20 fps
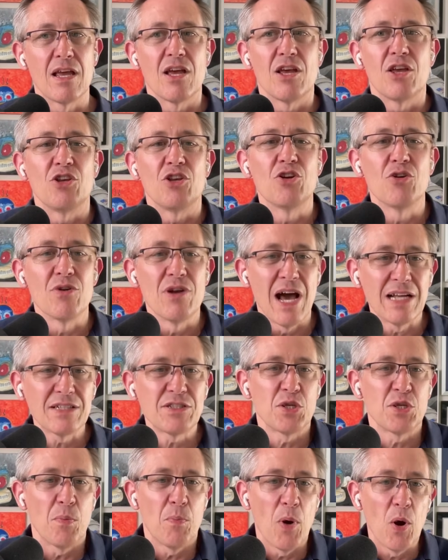you're
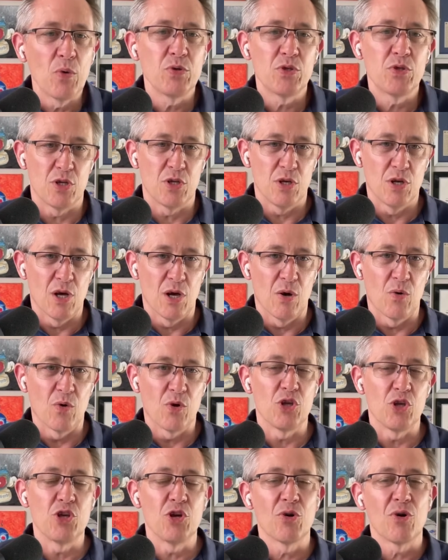not supposed to
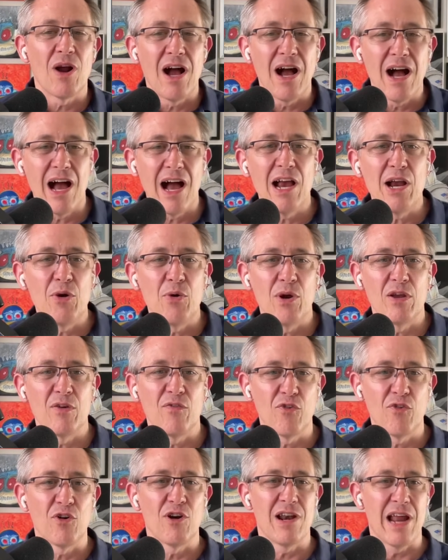know. You're hiring
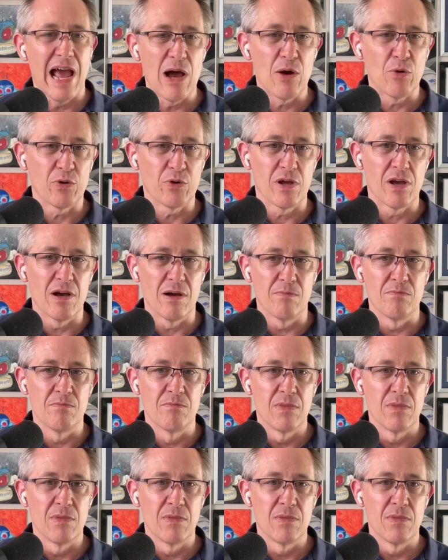for an outcome.